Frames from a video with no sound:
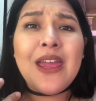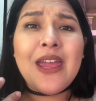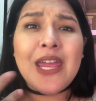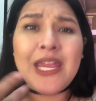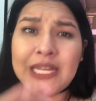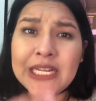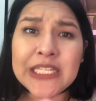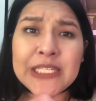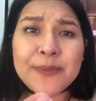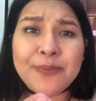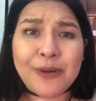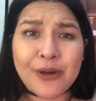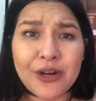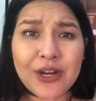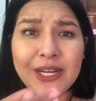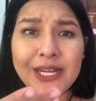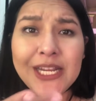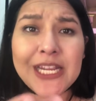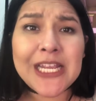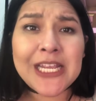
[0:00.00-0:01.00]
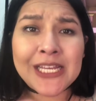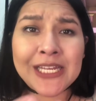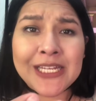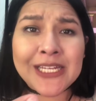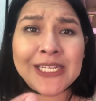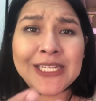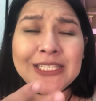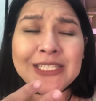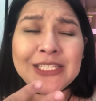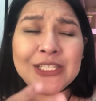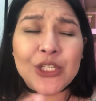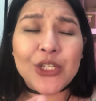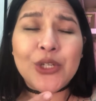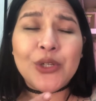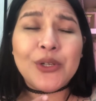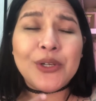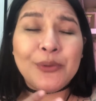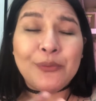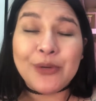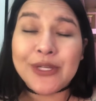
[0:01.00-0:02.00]
it is pretty good
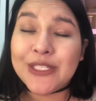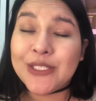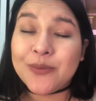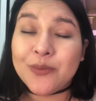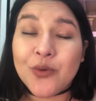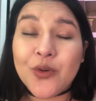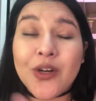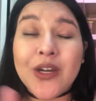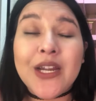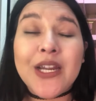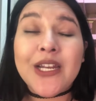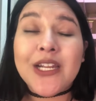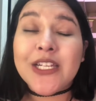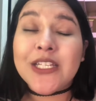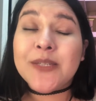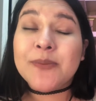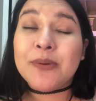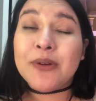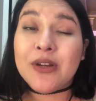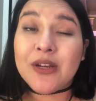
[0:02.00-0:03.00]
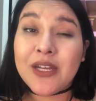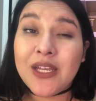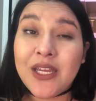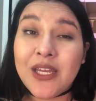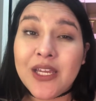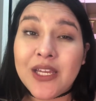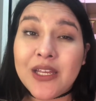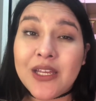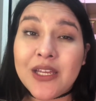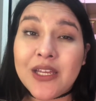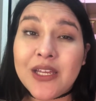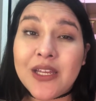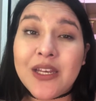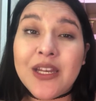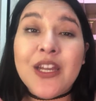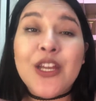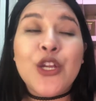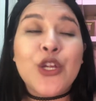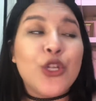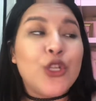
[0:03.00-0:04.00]
to, once more, it is pretty
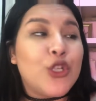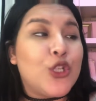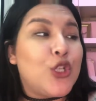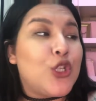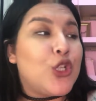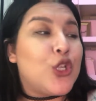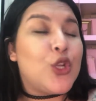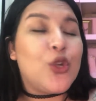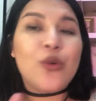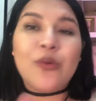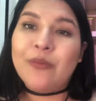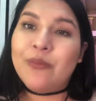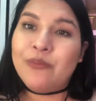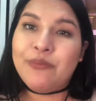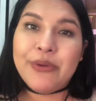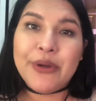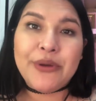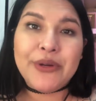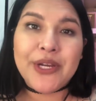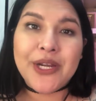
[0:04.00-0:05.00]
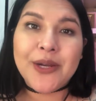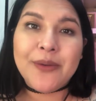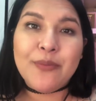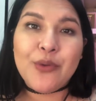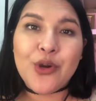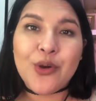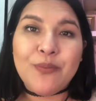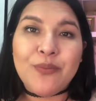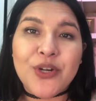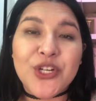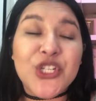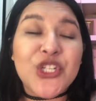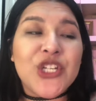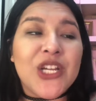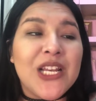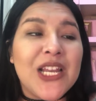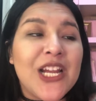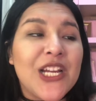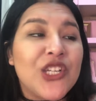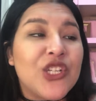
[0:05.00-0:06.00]
good to build up your brush
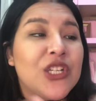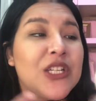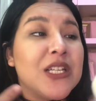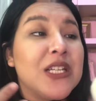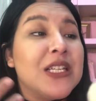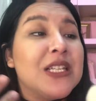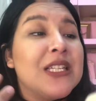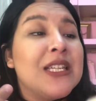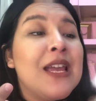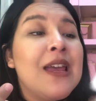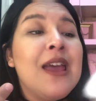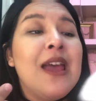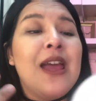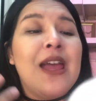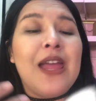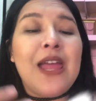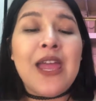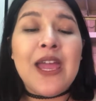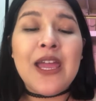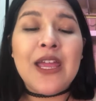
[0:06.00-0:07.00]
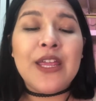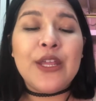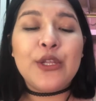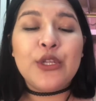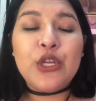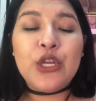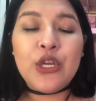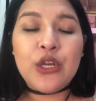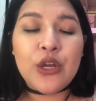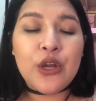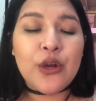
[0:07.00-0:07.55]
collections and, you